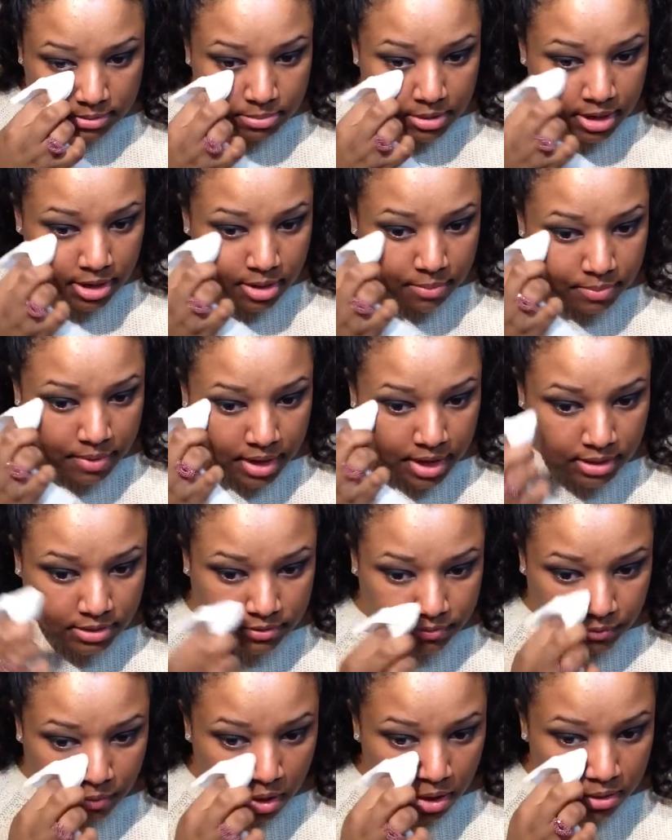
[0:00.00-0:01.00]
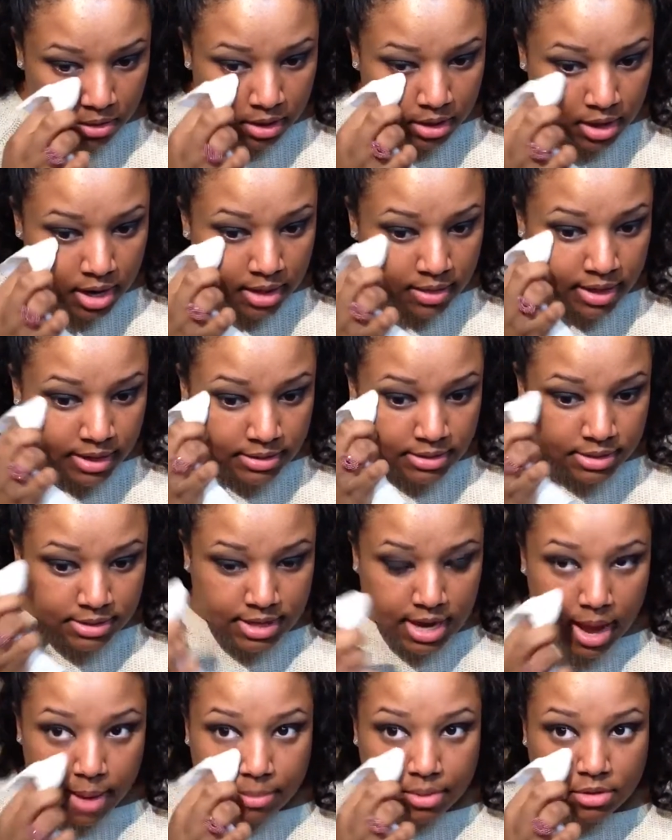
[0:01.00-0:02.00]
makeup that has fallen. I like to
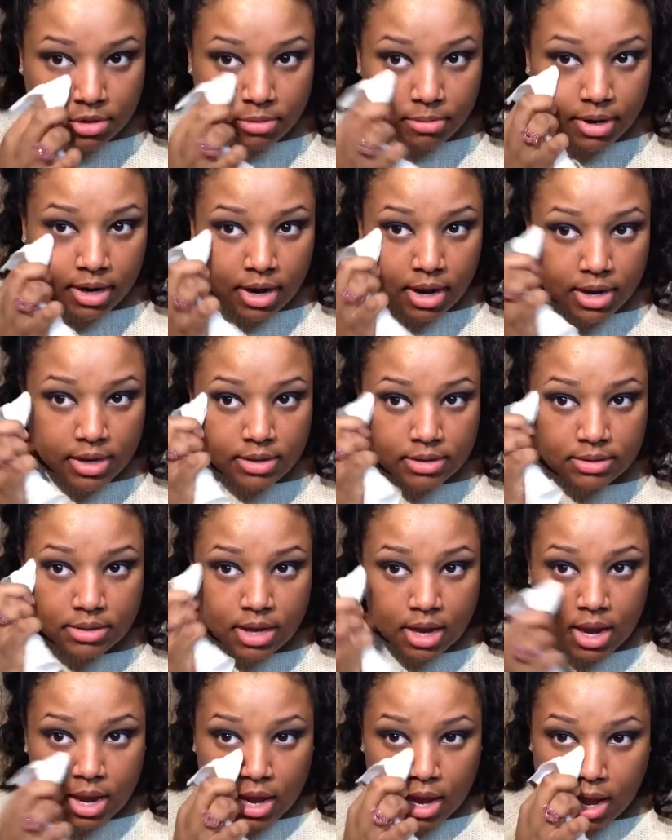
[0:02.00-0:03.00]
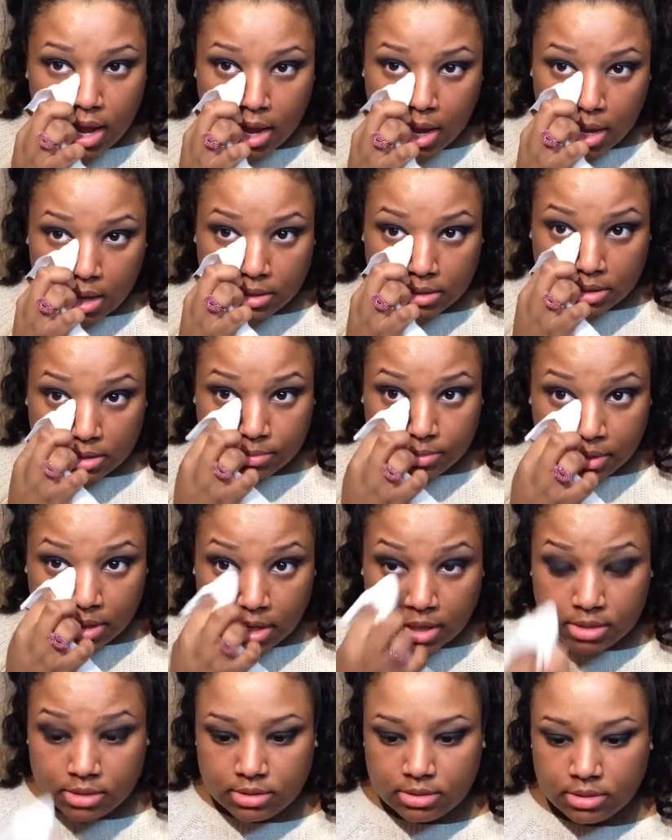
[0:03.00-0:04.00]
dab under my eyes just
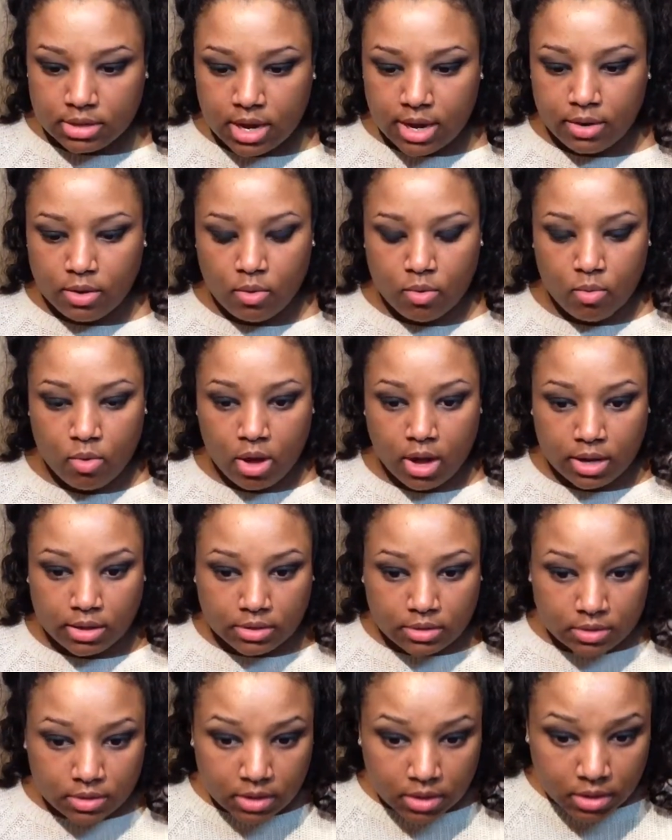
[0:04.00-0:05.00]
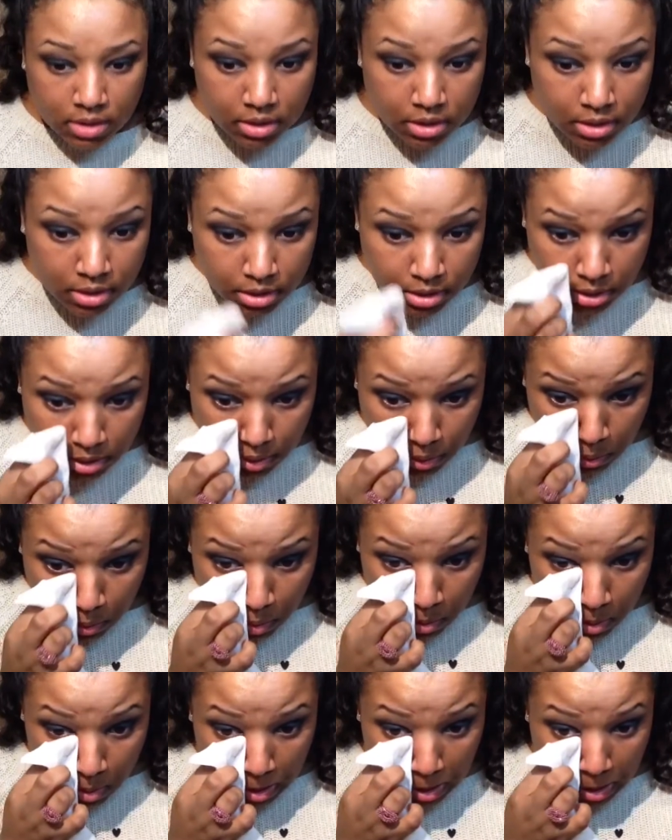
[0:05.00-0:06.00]
because I don't want, you know,
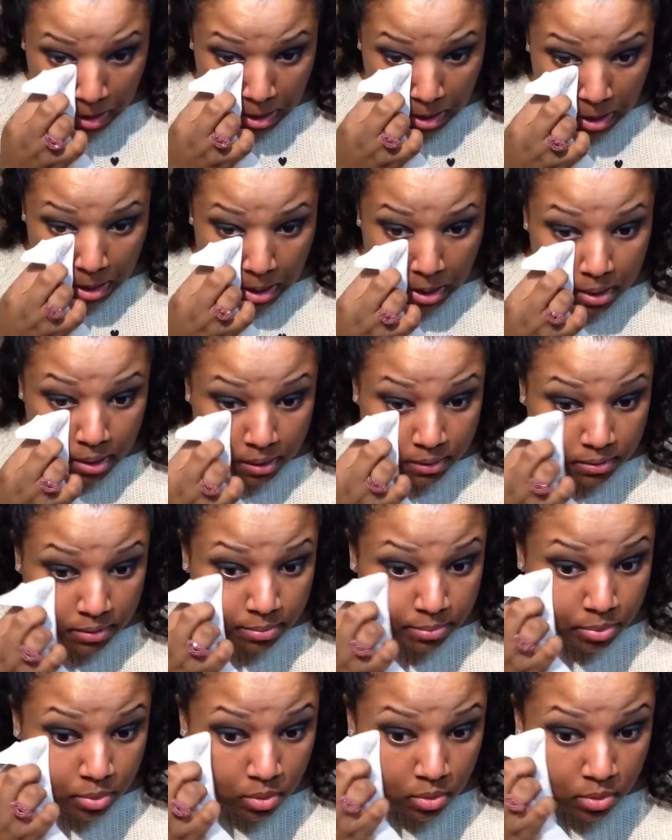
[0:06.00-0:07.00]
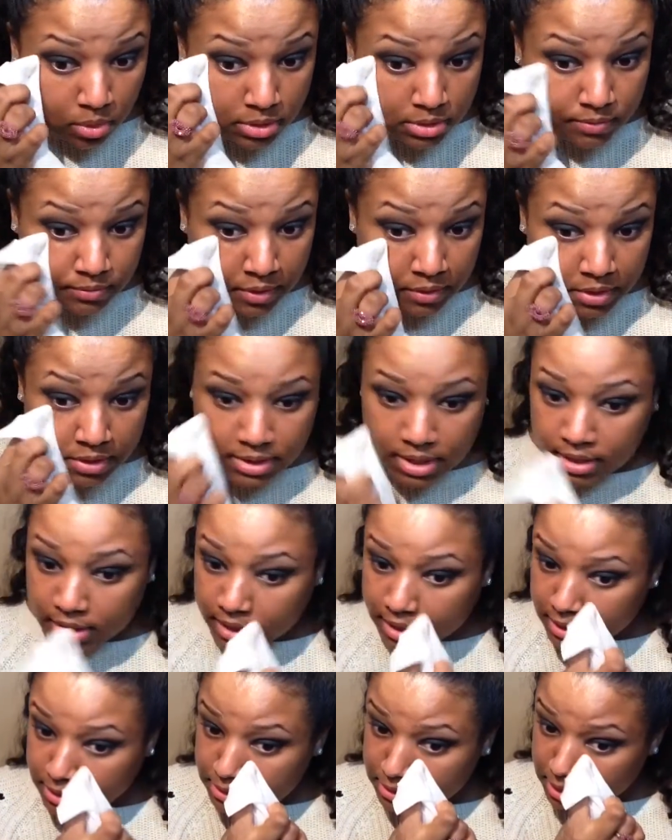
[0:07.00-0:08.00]
to pull. It's very
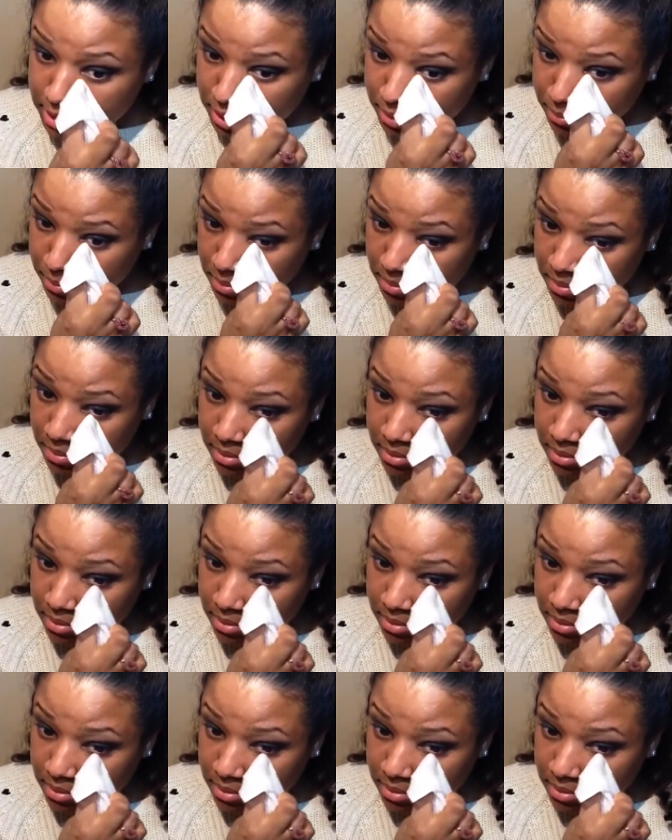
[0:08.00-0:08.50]
delicate skin.